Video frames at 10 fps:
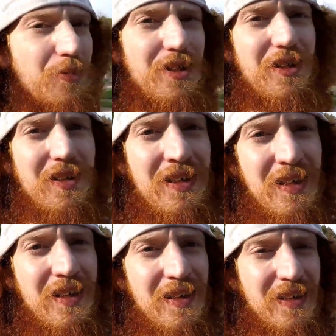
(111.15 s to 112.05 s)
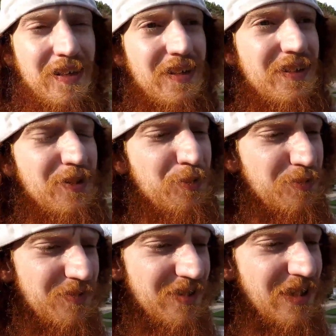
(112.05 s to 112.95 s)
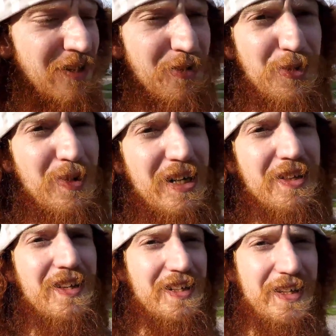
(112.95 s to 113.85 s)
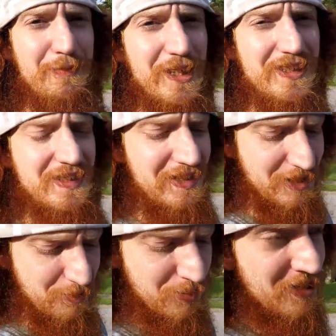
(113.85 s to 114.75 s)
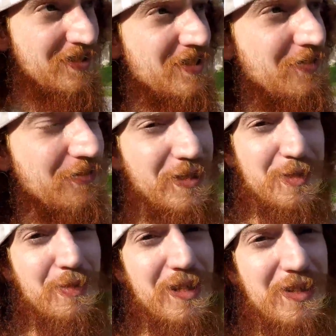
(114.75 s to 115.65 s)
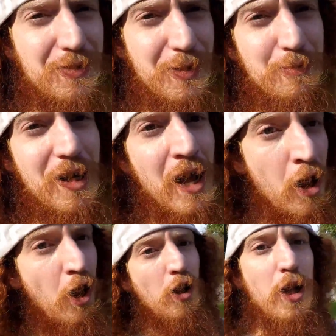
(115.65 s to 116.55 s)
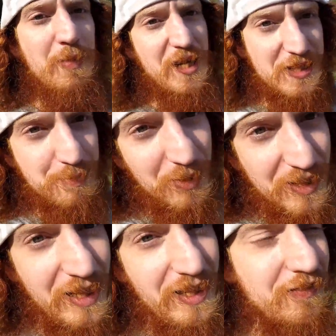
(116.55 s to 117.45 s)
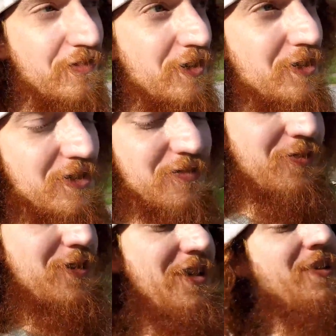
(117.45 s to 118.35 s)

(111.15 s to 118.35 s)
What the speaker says: Well, I don't know why you thought that, because it's actually pretty self-explanatory, but let me explain it further for you.